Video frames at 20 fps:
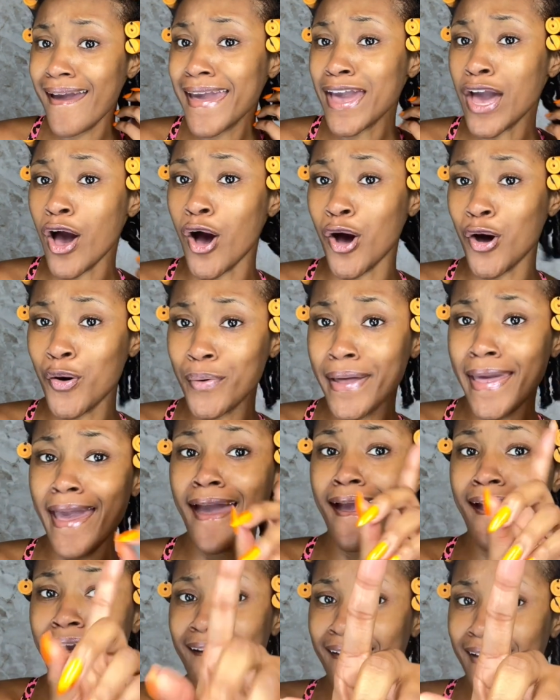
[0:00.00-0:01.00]

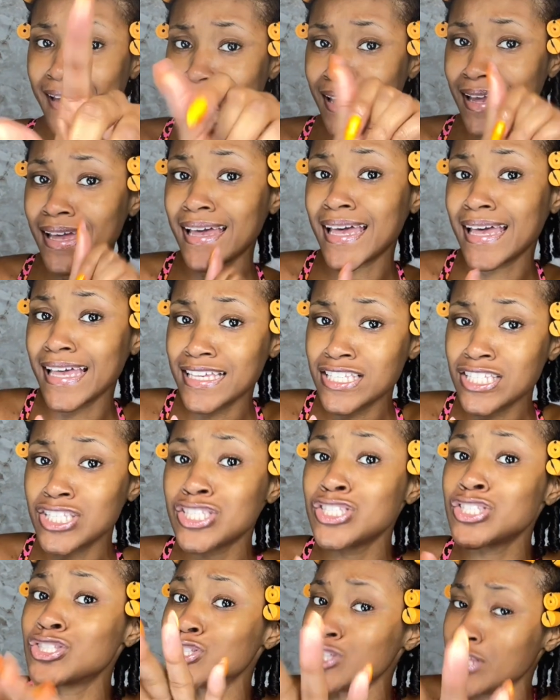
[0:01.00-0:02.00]
Okay.
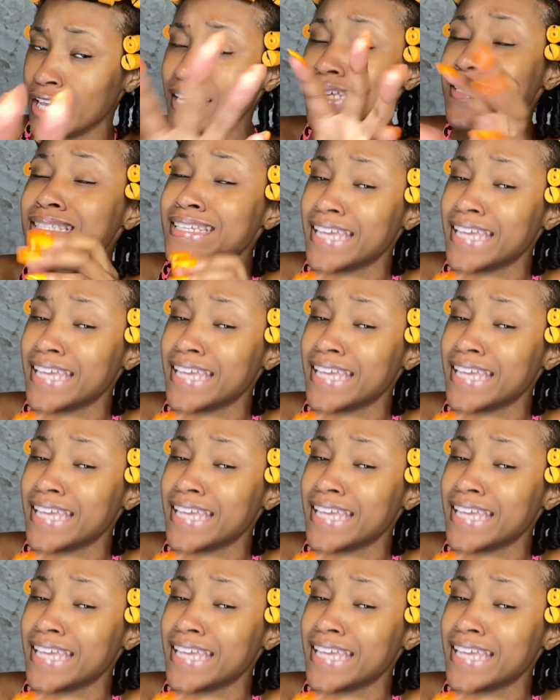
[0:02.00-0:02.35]
It's